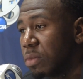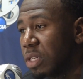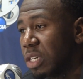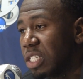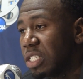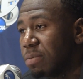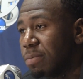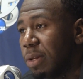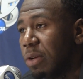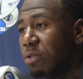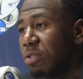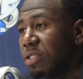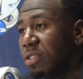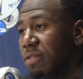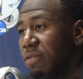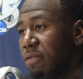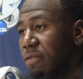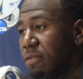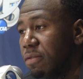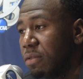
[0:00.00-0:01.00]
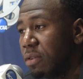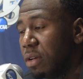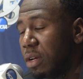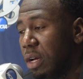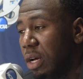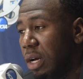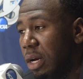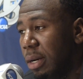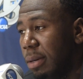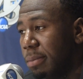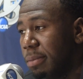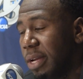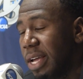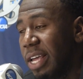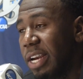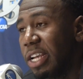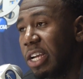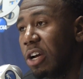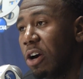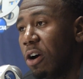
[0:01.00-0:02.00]
Explosive,
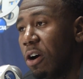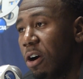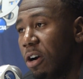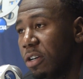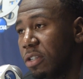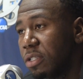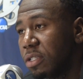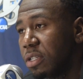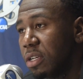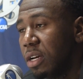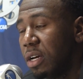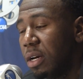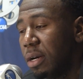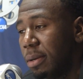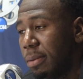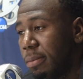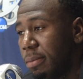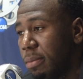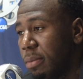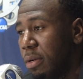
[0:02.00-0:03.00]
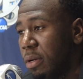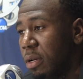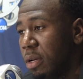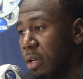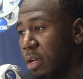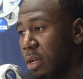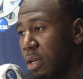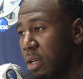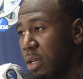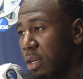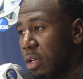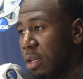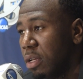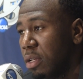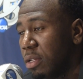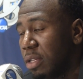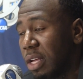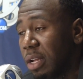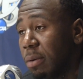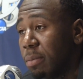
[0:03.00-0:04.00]
heady guards.
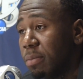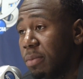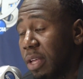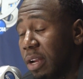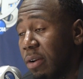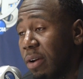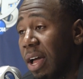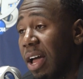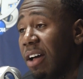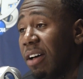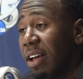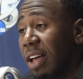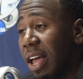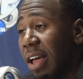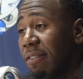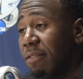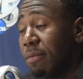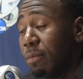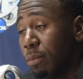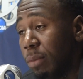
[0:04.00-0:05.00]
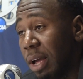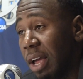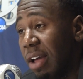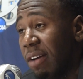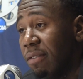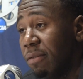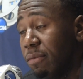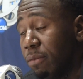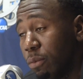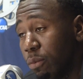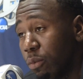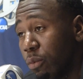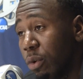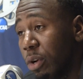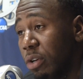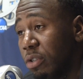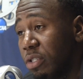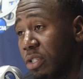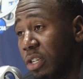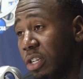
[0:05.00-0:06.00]
That'll have
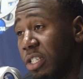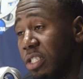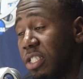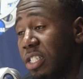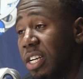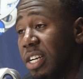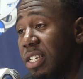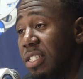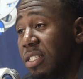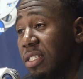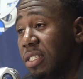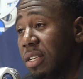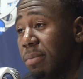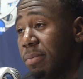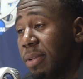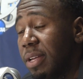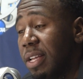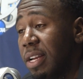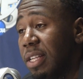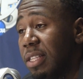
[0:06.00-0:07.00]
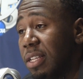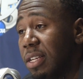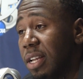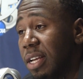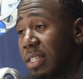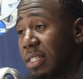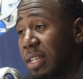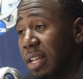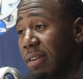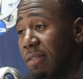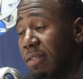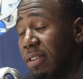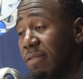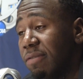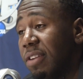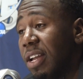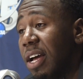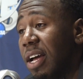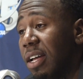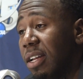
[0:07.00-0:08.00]
real good chances at playing at the next level, if
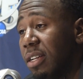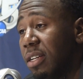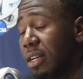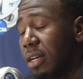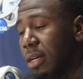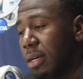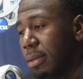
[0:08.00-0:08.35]
not